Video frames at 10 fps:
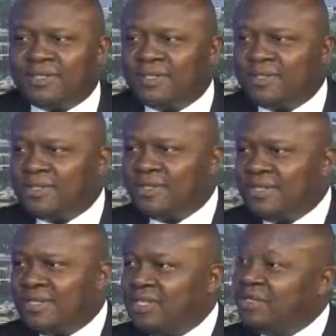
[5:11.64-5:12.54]

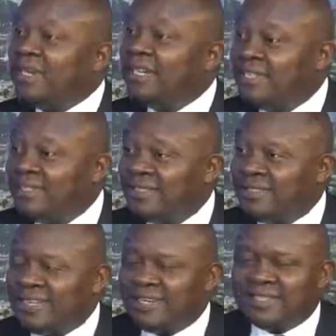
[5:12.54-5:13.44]
also strengthening
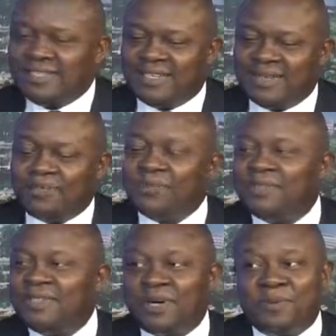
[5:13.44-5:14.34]
and
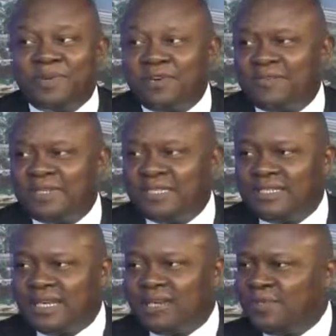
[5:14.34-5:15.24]
improving corporate
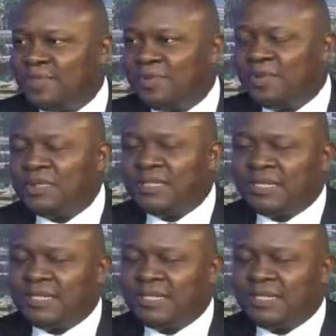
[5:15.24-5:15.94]
governance across board.